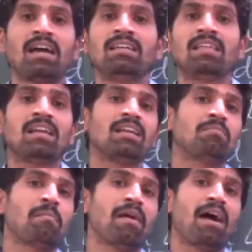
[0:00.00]
Either it
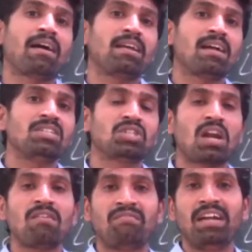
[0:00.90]
may be
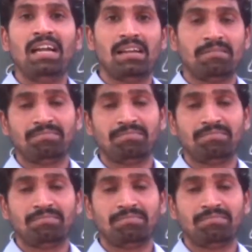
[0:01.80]
agricultural field,